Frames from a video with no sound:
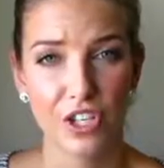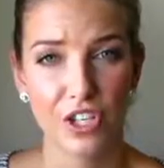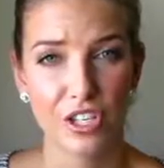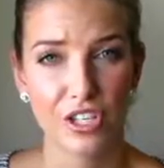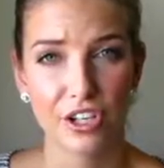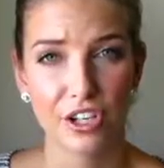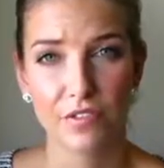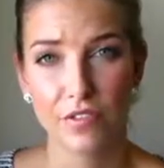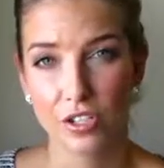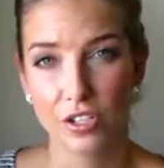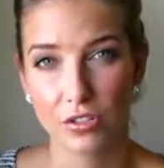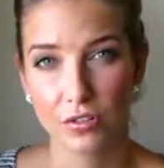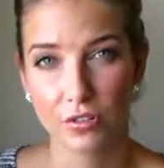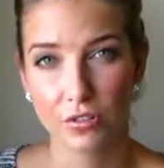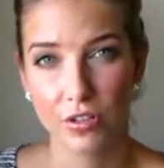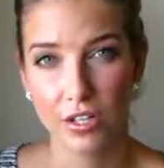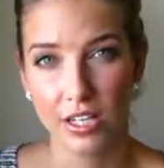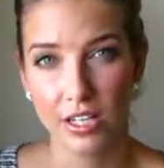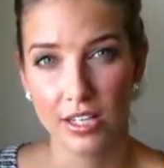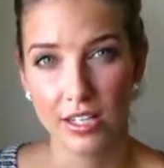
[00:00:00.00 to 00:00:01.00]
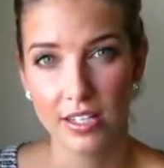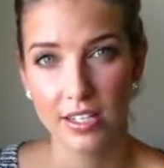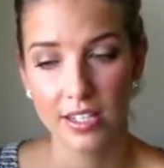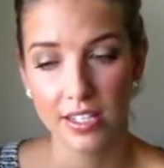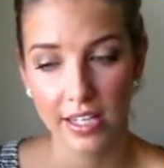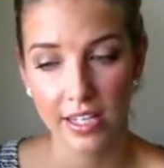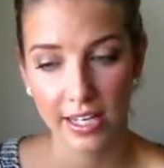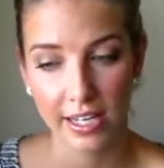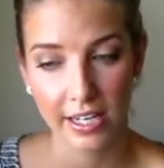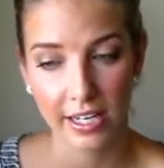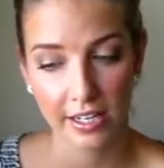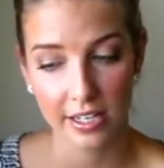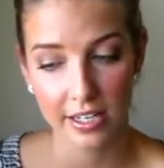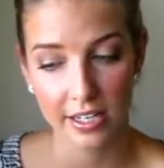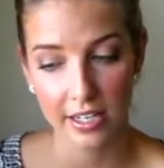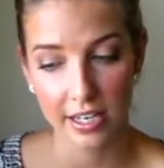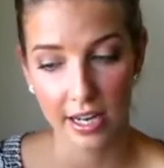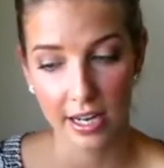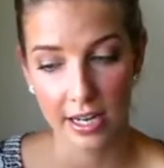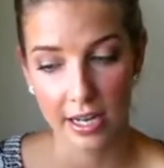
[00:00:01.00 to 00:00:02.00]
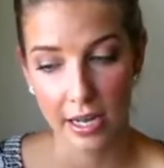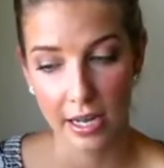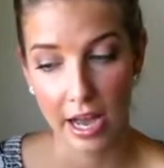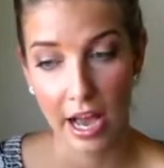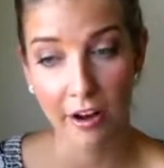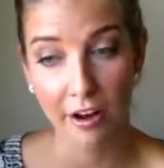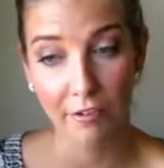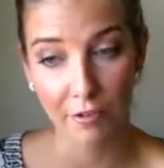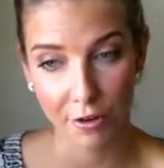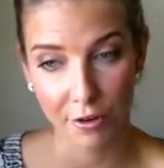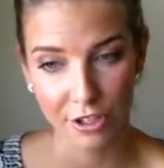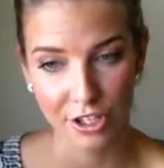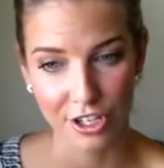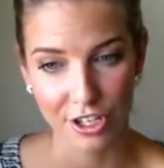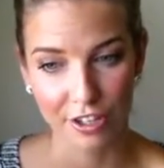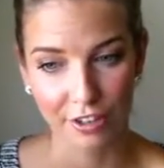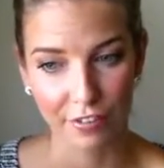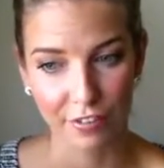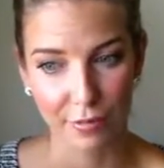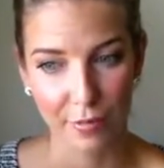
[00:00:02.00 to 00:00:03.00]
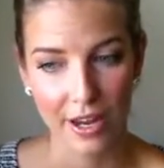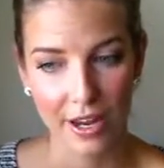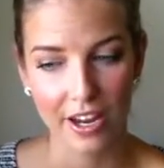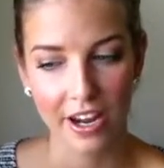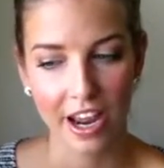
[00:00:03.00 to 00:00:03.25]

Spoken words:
for just over 2 years, and unfortunately for me,